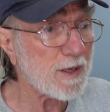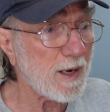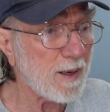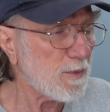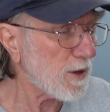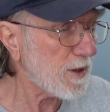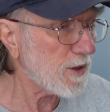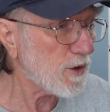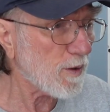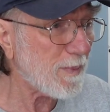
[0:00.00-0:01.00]
and I'm not
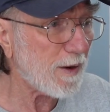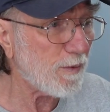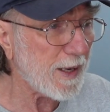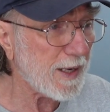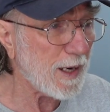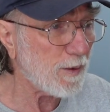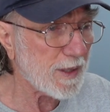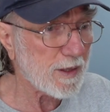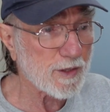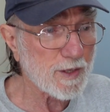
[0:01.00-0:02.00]
going to talk about it right now
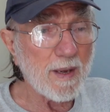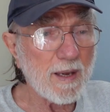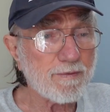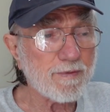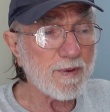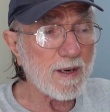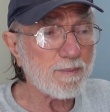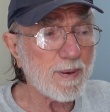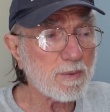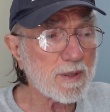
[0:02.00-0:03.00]
because if
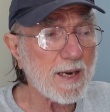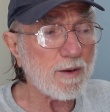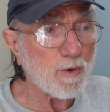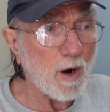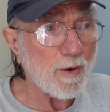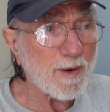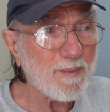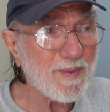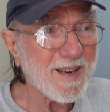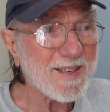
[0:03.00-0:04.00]
people get it wrong,
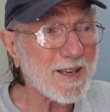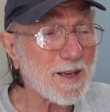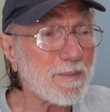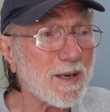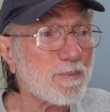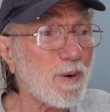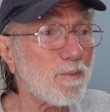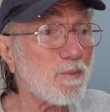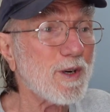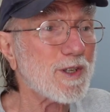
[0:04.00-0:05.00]
they can make the
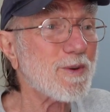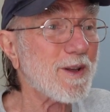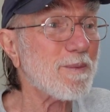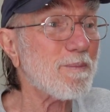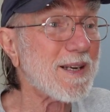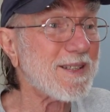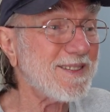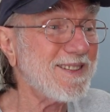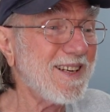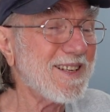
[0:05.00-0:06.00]
problem worse rather than
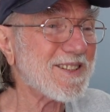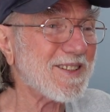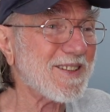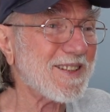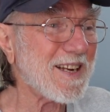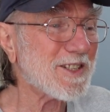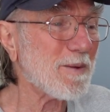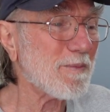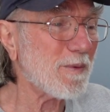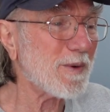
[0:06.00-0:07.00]
better. So that's
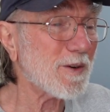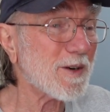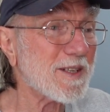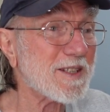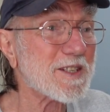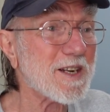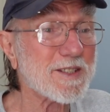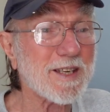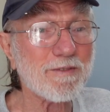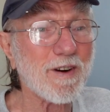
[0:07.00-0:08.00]
something we're not going to
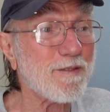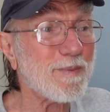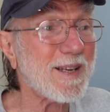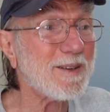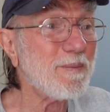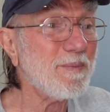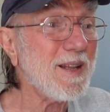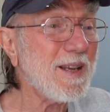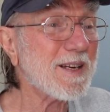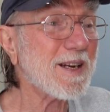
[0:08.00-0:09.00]
discuss in a 5-minute
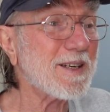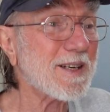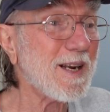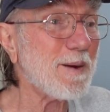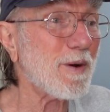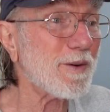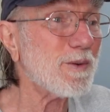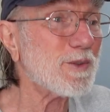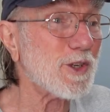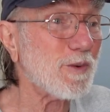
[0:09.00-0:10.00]
clip on
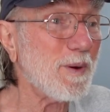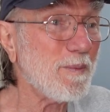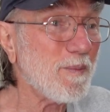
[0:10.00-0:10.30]
YouTube.